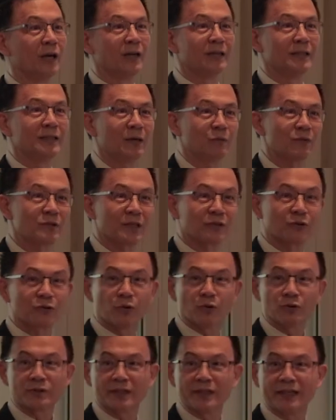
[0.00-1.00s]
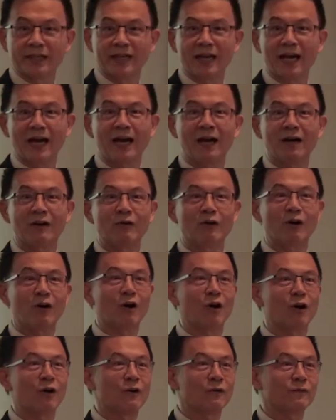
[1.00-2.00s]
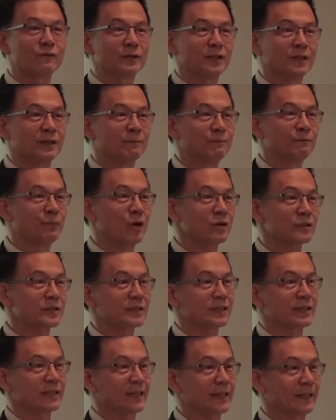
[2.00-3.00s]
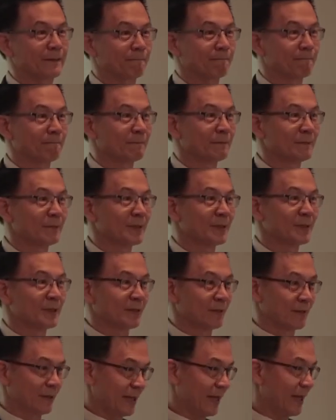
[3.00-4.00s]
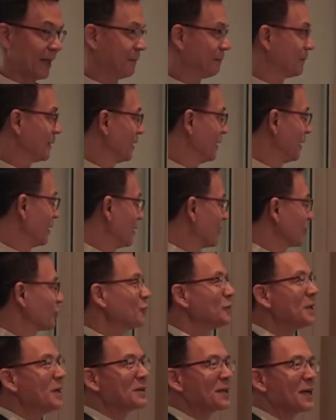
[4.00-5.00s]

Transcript: That was a totally out of the box thinking. Okay. So now